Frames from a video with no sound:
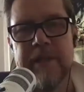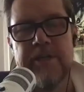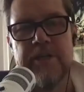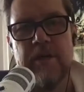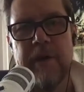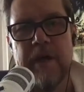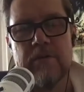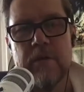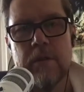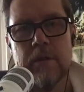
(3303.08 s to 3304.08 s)
keeping bleach
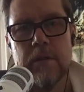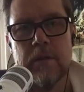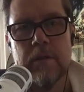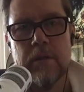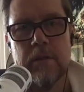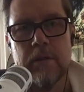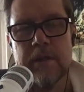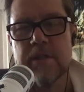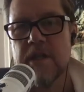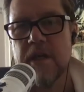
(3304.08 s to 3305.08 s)
in your pantry?
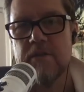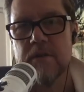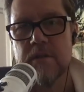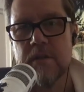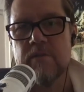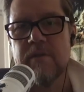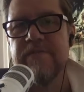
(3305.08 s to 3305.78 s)
Well, you got to keep it